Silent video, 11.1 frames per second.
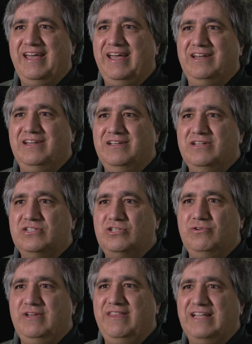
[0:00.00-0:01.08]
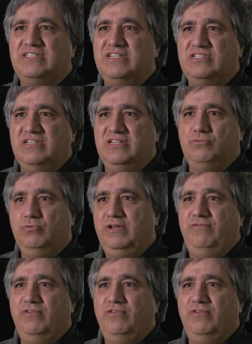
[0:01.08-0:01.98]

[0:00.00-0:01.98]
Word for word: And so, in that sense, it's really